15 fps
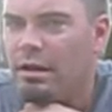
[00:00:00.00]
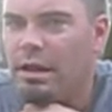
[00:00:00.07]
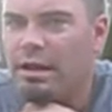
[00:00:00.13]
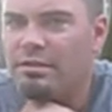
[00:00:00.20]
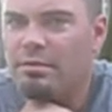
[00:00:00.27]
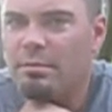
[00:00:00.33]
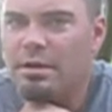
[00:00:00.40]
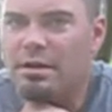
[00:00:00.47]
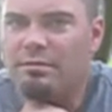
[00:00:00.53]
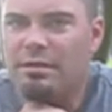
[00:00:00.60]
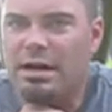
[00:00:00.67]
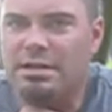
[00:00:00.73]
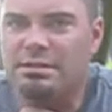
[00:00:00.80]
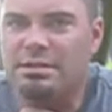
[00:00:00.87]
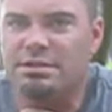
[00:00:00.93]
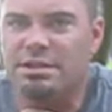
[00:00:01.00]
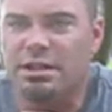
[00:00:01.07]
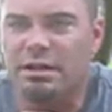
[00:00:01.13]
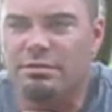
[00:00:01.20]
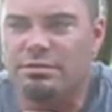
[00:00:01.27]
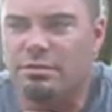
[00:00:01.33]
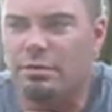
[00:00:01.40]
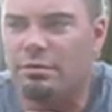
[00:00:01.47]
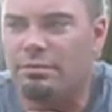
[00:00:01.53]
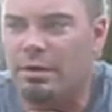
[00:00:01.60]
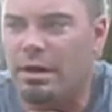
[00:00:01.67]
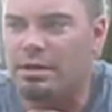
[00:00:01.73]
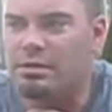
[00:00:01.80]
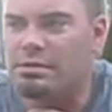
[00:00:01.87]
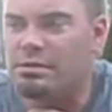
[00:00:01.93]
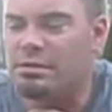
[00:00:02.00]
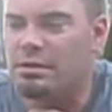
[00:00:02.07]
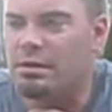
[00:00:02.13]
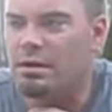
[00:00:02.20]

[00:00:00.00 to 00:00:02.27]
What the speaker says: and some of the advice that she gives to her friends.